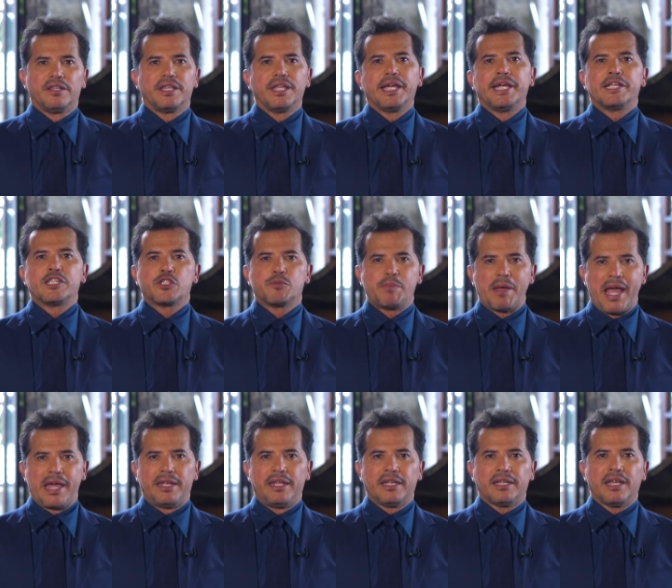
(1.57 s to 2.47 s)
the
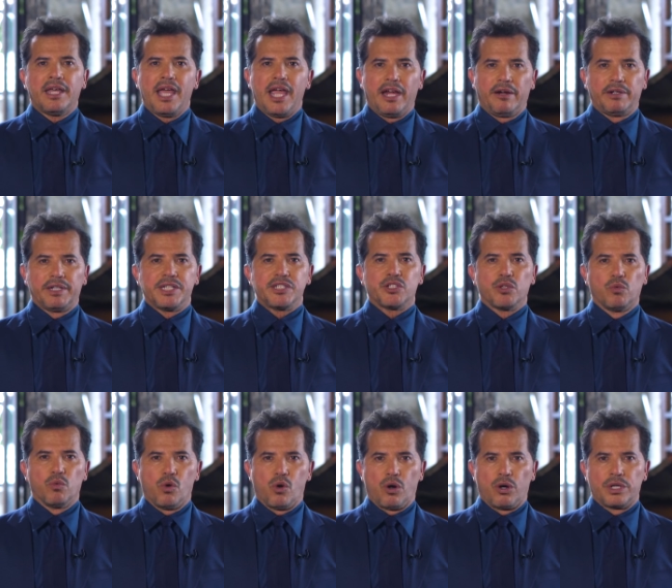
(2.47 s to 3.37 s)
Hispanic Heritage
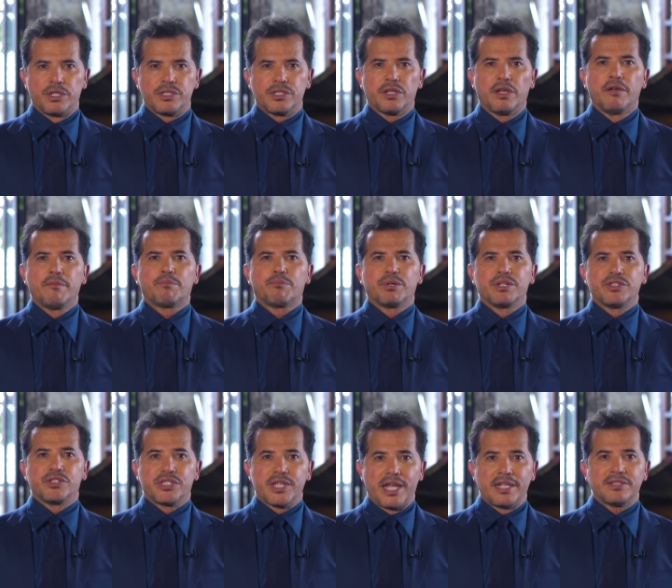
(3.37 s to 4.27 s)
Awards
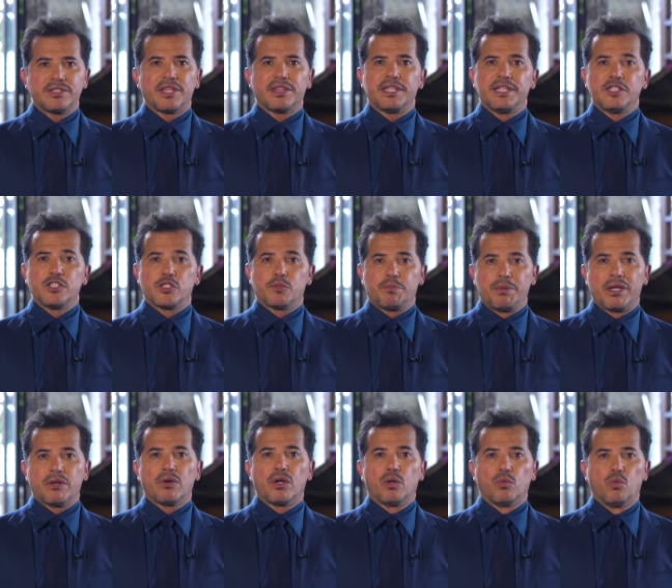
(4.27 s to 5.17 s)
present the
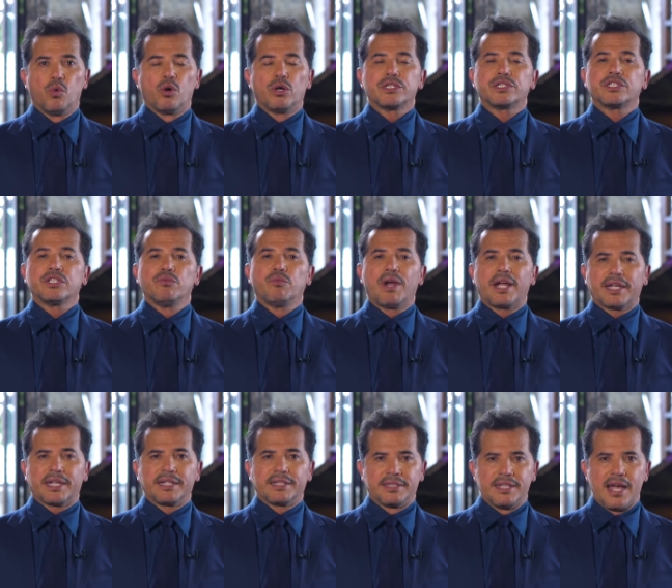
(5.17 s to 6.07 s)
Inspira Award to
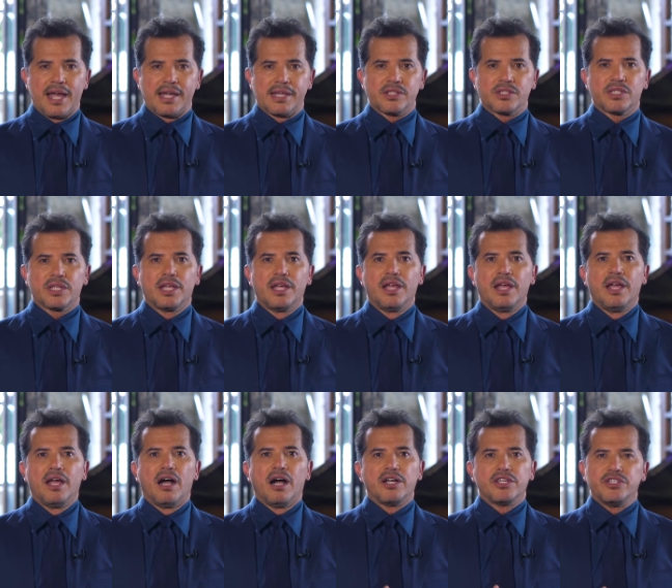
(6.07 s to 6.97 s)
recognize
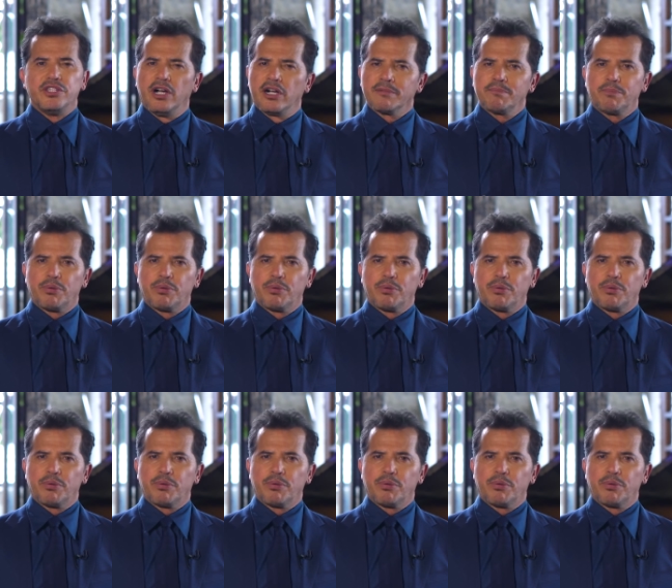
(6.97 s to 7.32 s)
a young